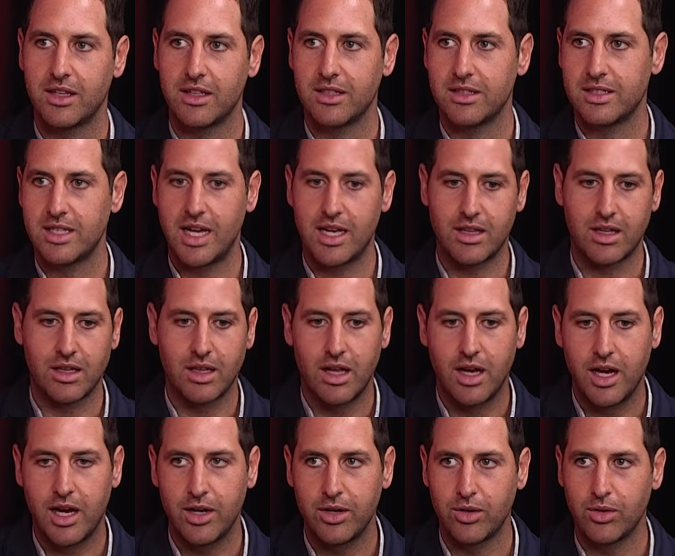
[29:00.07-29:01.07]
the down the
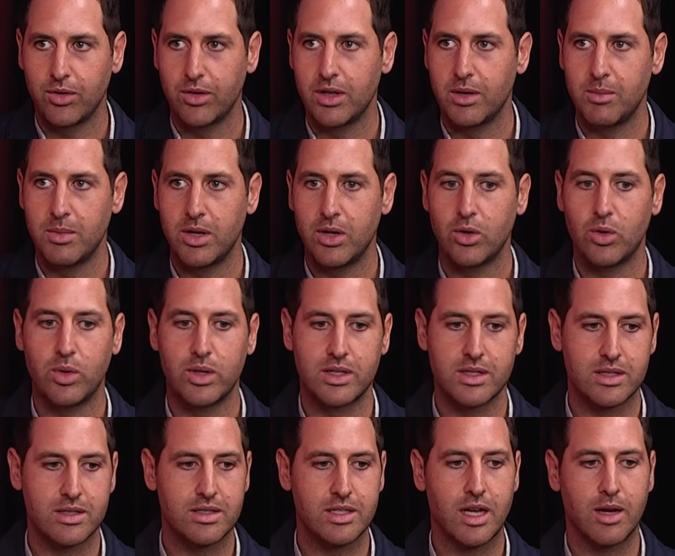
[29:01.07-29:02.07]
line or in the middle
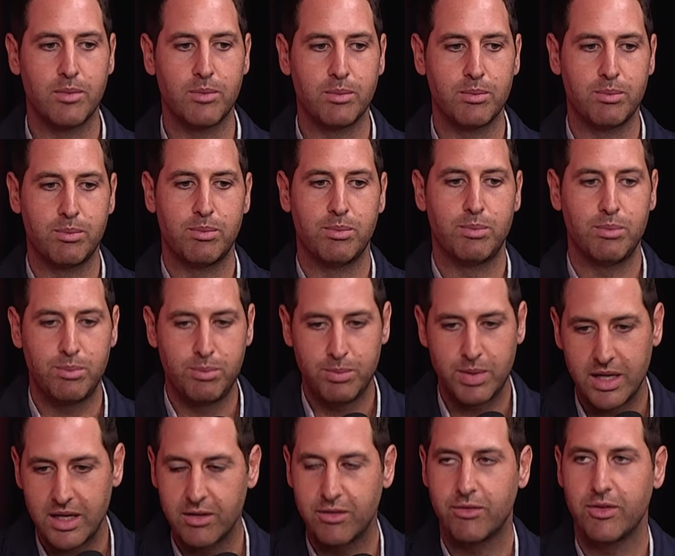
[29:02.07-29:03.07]
and some
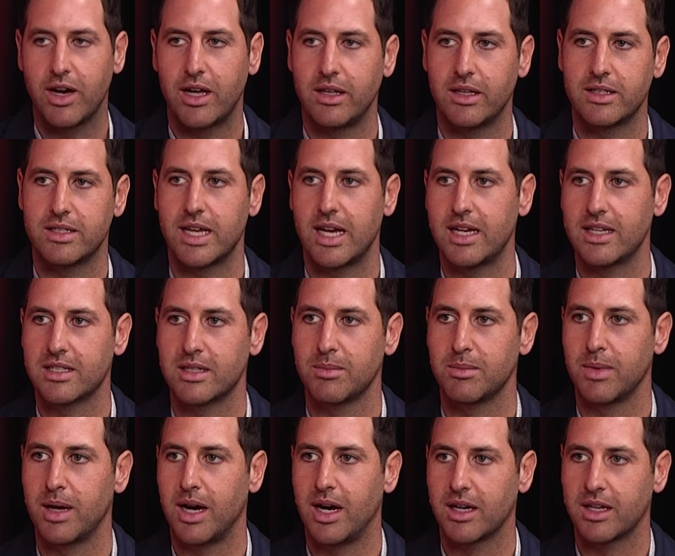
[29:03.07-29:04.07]
big fella takes a
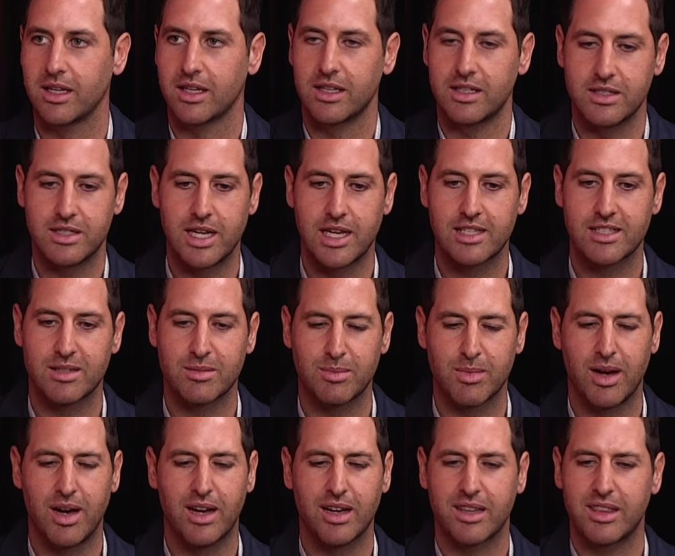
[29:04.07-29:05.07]
mark a contested
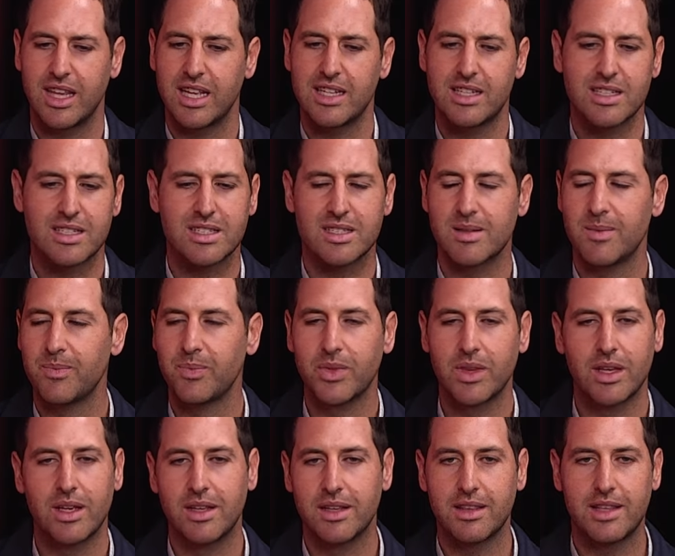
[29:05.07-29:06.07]
mark they're just
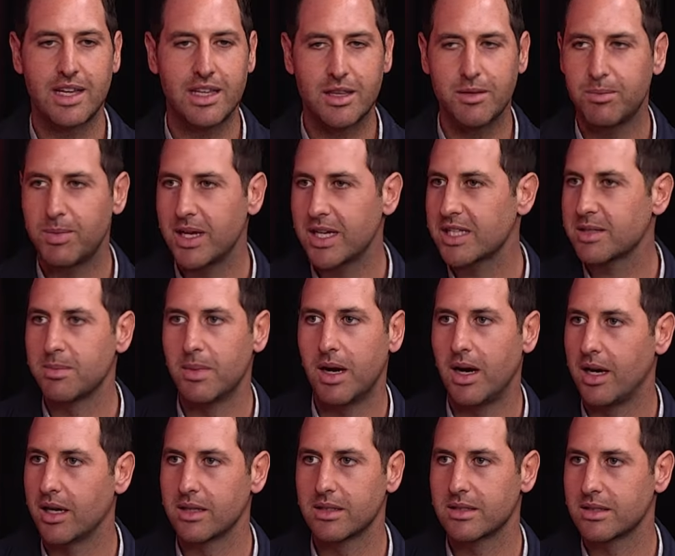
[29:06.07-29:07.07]
they're the best
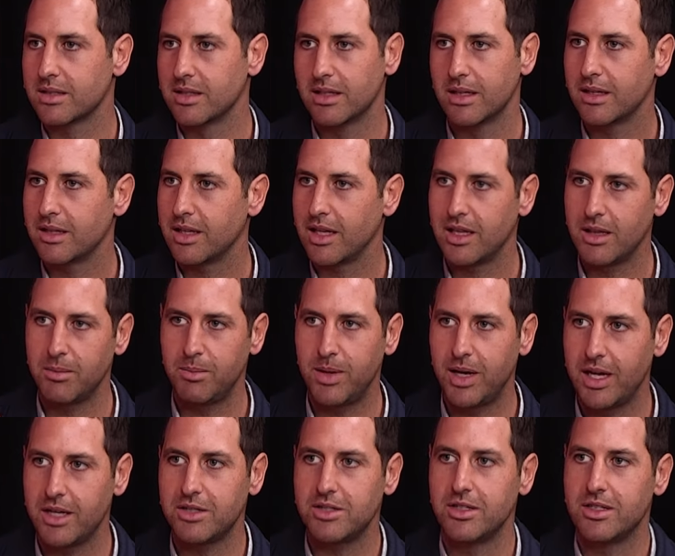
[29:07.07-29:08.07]
marks they're the
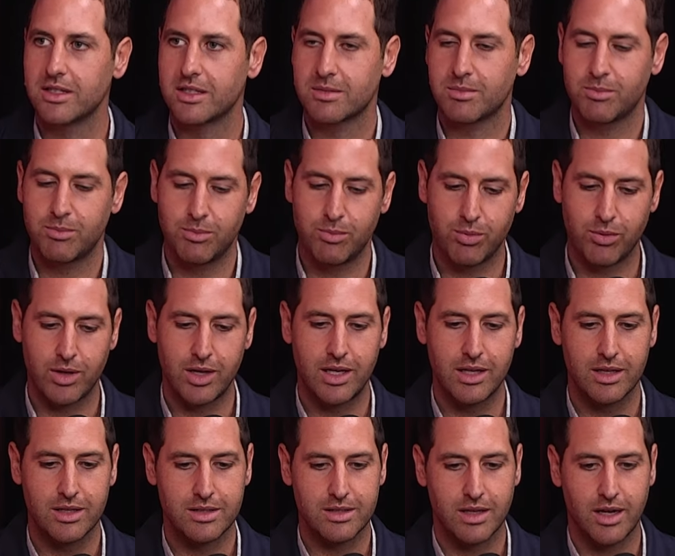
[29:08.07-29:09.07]
best you just
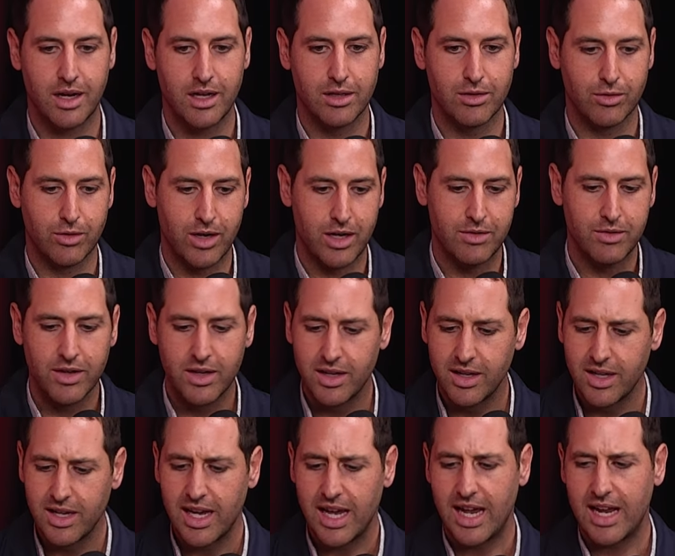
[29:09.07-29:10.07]
breathe a sigh of relief.
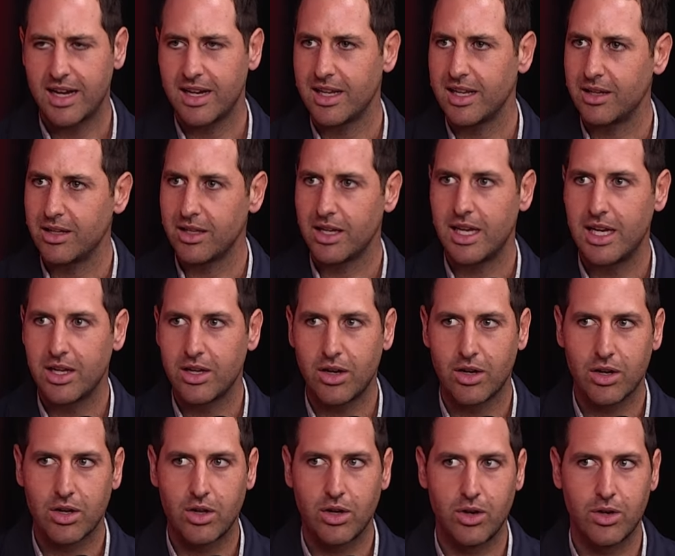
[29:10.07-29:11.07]
And he, he
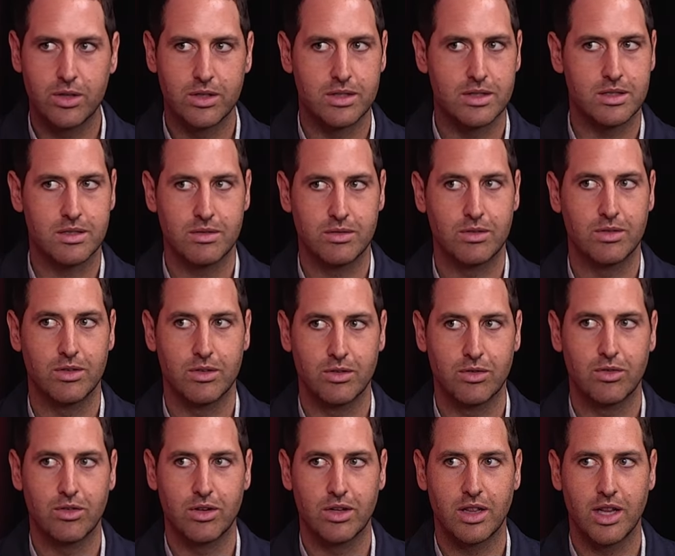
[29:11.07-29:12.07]
got close
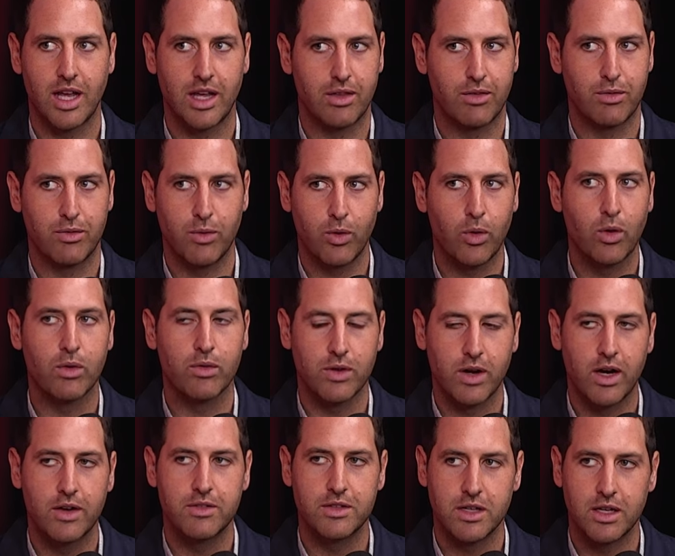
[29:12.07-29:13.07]
like four or
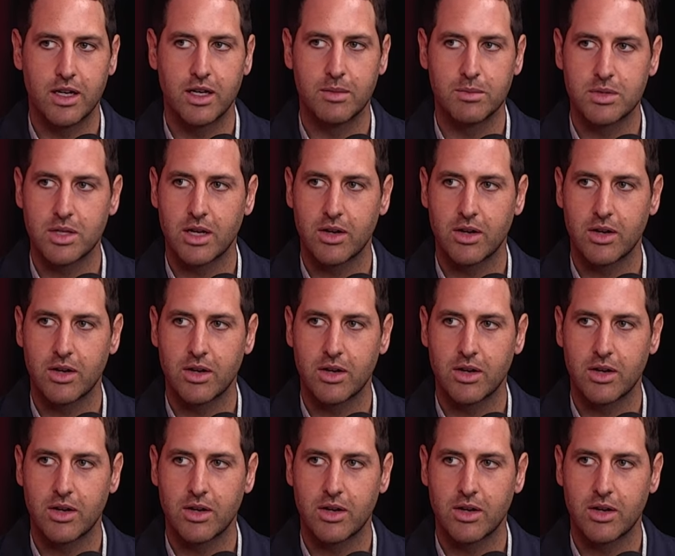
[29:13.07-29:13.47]
five times.